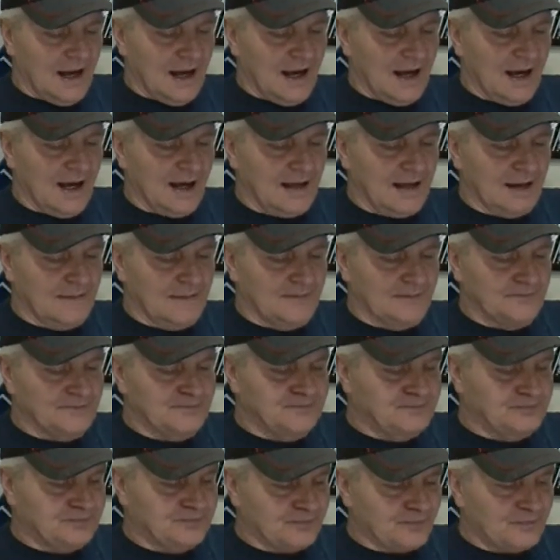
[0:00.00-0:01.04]

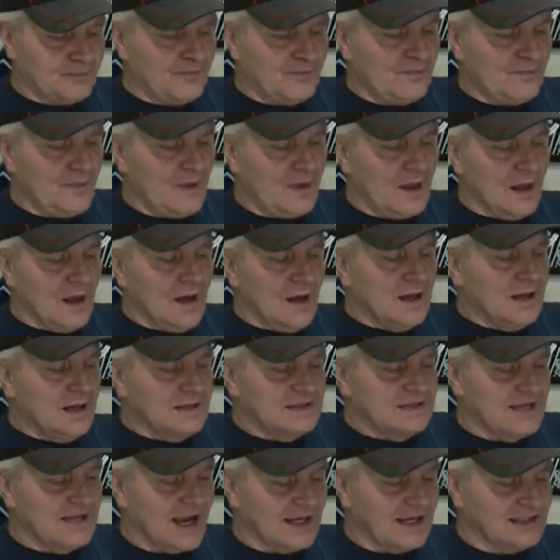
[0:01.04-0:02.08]
And
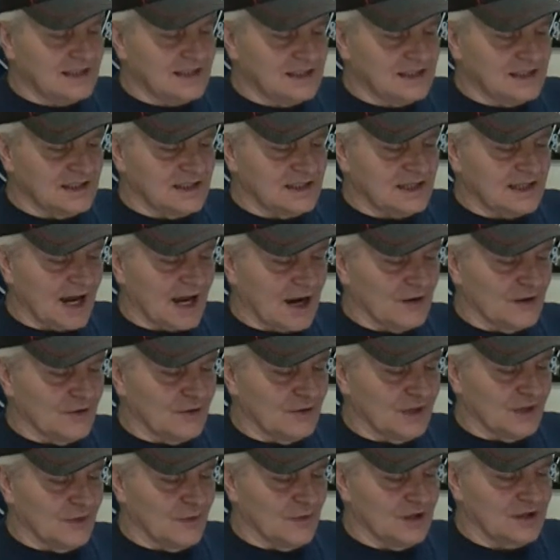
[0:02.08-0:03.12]
Texas is
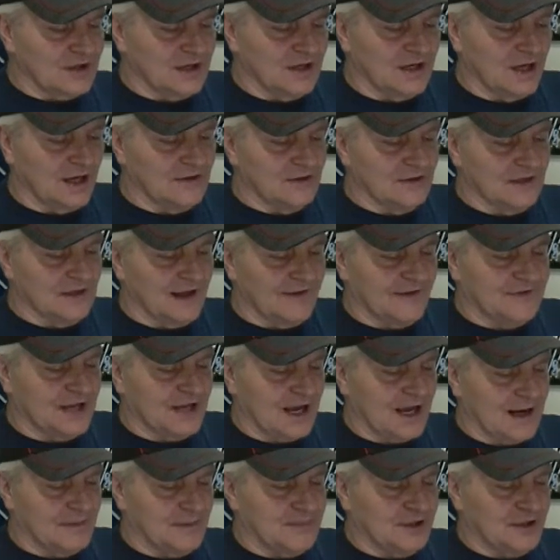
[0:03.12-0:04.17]
countering with another
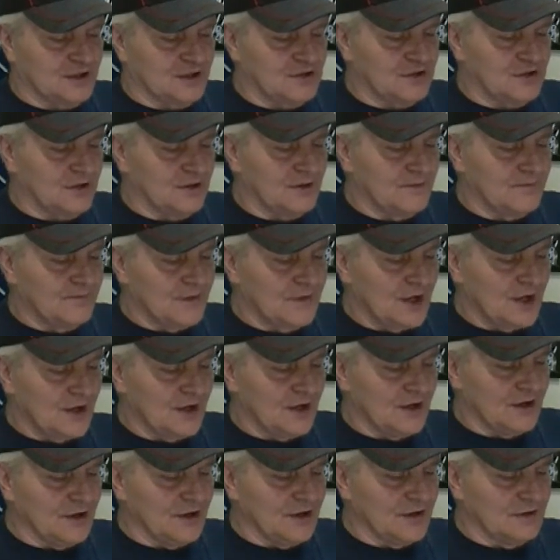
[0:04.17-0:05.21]
left-handed pitcher,
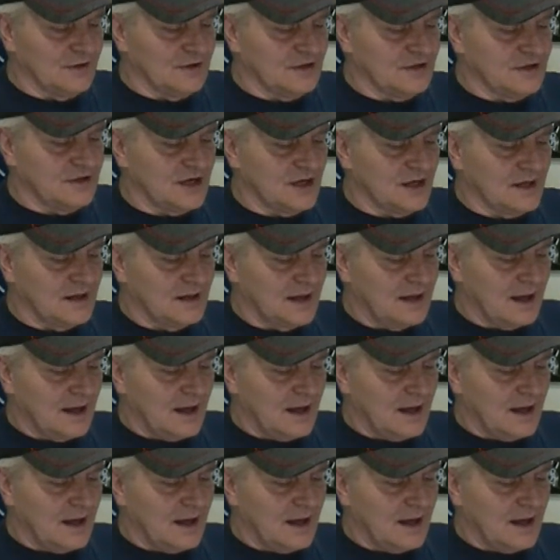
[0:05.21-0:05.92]
Hearns,